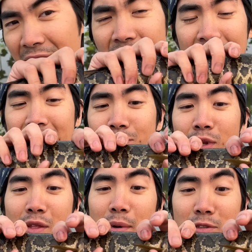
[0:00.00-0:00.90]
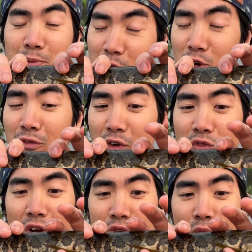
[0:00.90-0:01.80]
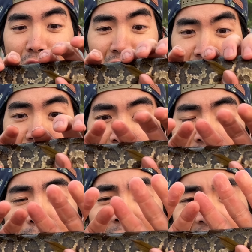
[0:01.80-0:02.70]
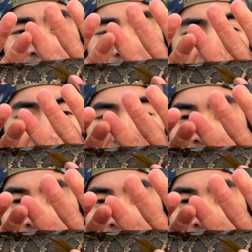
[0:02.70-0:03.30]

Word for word: feel like this is one of the most beautiful freshwater fish. Look at the pattern.